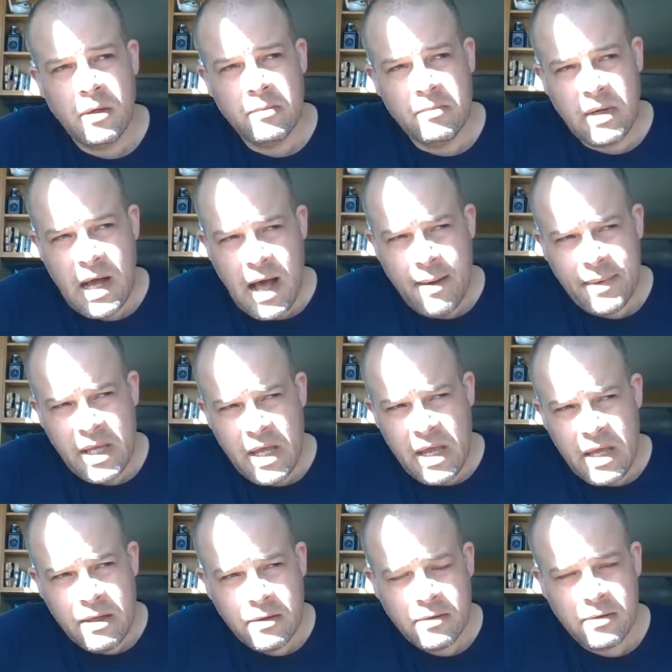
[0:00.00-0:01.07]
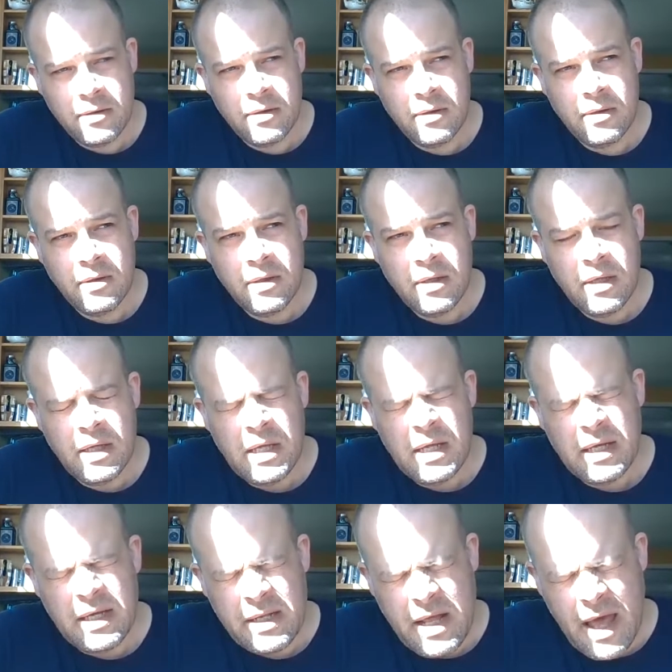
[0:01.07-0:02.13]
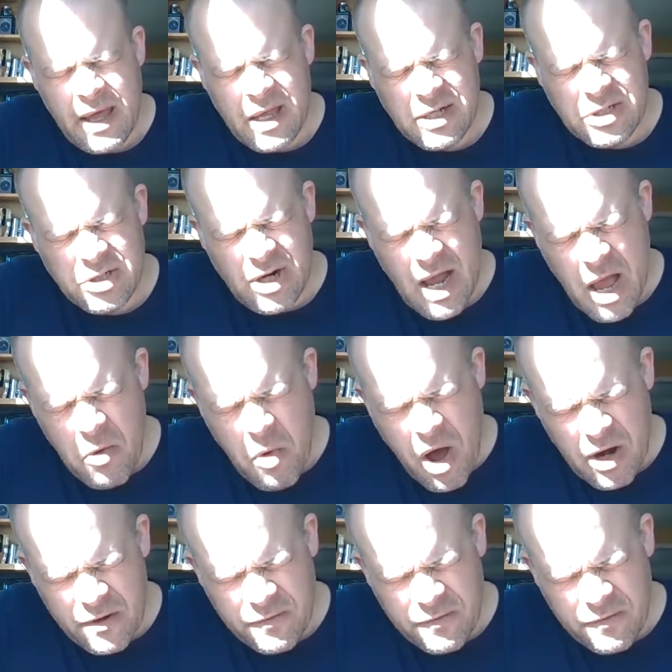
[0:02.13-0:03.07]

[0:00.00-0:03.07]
Mommy, can I get your hot water